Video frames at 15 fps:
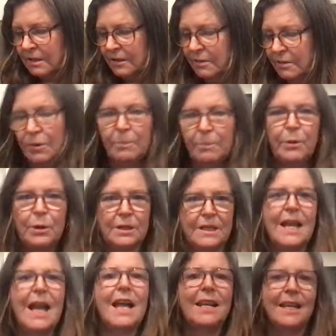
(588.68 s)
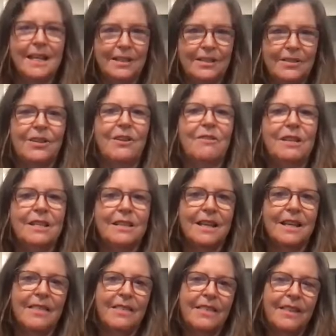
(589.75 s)
book signings,
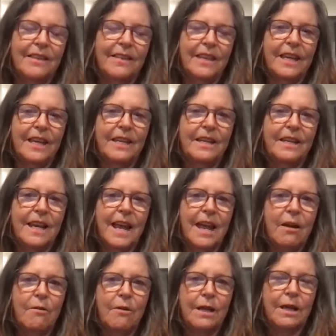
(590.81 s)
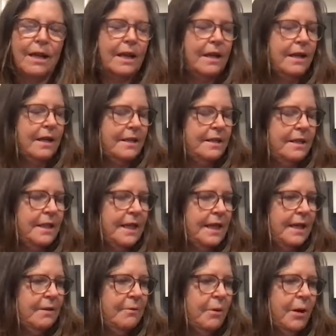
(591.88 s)
and then now it's
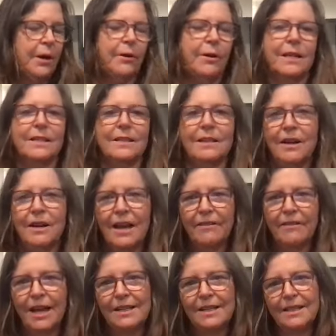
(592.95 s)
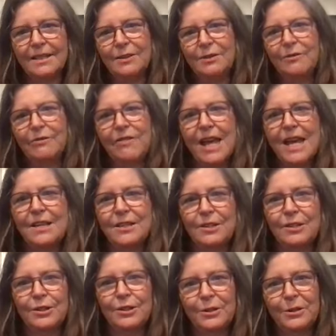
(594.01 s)
getting where it's okay, I've got to do
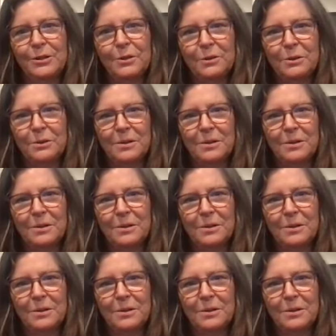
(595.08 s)
phase 2